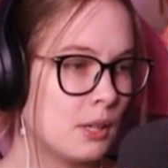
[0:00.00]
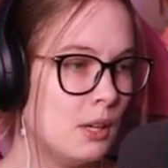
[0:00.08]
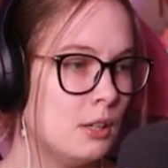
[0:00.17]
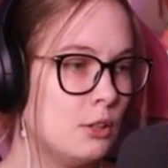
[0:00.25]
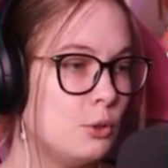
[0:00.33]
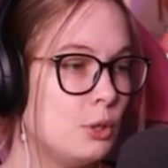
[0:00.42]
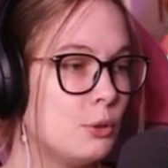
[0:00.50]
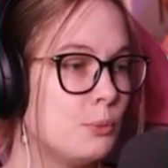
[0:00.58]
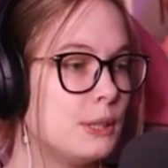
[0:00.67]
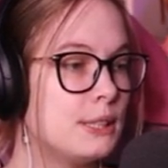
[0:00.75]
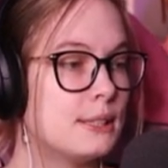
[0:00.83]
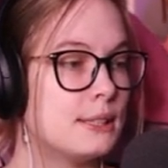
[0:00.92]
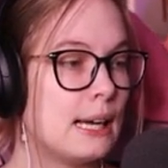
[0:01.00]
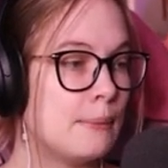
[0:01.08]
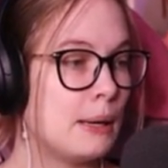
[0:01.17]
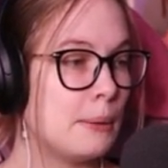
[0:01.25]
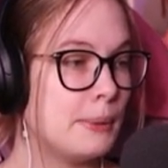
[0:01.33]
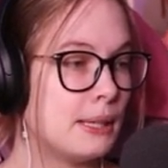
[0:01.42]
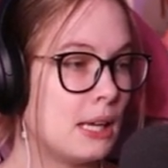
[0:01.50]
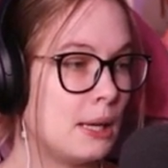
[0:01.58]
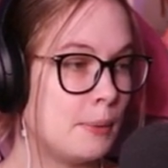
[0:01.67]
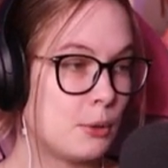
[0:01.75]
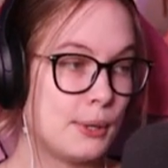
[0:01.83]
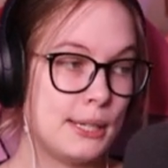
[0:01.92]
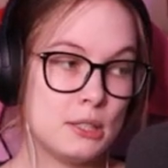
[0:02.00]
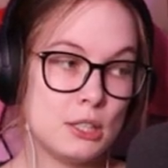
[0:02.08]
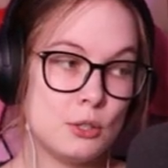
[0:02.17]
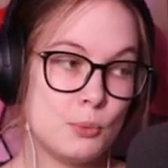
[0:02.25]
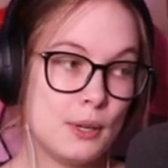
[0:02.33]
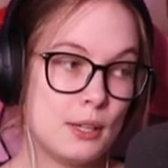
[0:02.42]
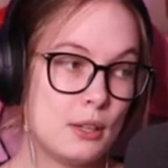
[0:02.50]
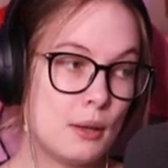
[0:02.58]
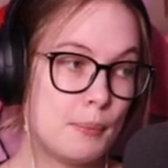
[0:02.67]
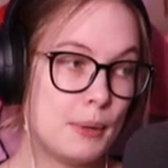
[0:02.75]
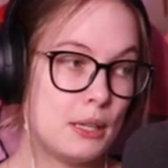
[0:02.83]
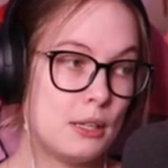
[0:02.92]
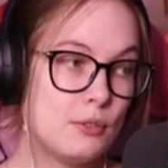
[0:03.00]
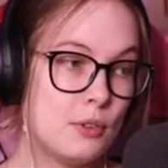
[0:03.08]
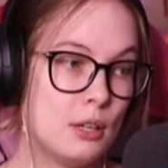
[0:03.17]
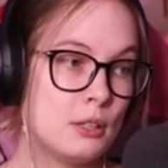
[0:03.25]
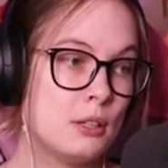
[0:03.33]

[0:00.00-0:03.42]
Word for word: During which time I became acquainted with Baderon,